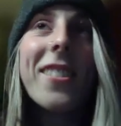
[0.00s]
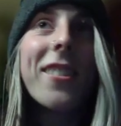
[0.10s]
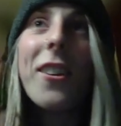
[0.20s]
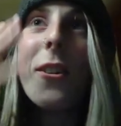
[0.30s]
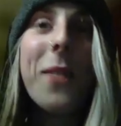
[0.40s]

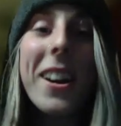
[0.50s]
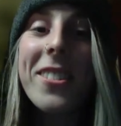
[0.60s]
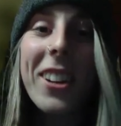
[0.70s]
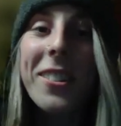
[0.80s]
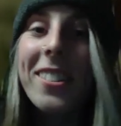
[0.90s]
so
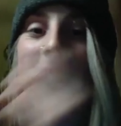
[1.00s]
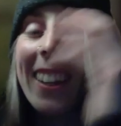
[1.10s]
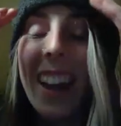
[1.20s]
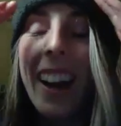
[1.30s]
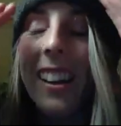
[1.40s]
much i was
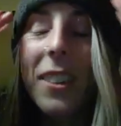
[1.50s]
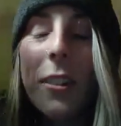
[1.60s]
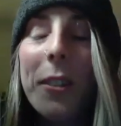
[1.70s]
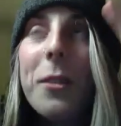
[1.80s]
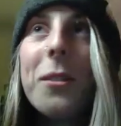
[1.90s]
like I,
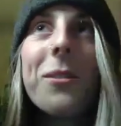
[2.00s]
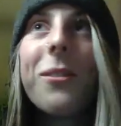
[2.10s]
you